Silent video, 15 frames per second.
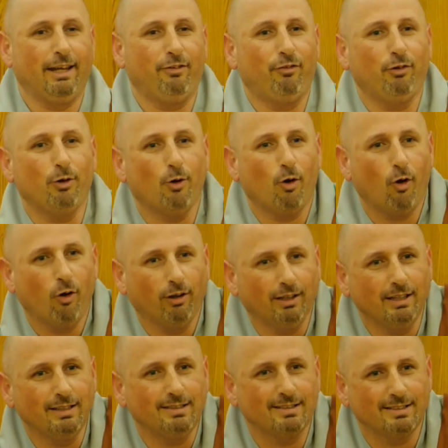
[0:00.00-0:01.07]
If you're
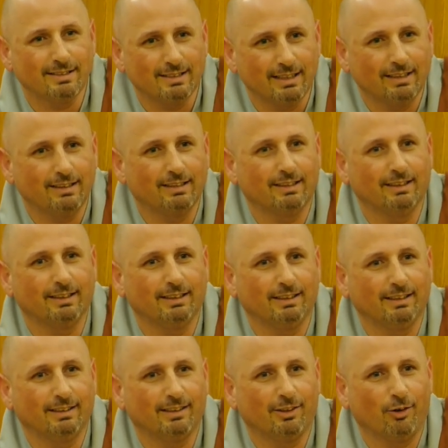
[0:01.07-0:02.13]
only sitting,